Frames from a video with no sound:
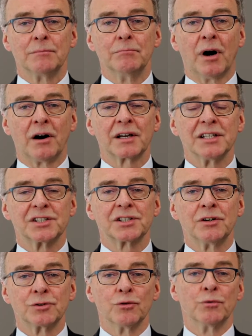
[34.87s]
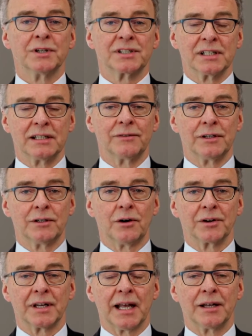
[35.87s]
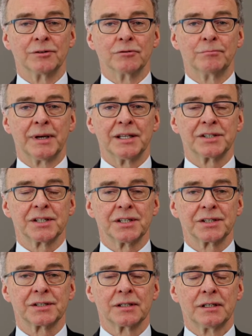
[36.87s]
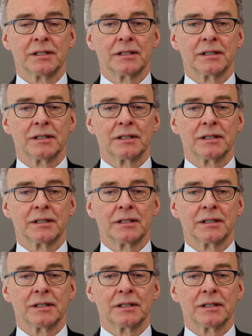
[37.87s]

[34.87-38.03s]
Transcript: Markets don't always deliver on an annual basis.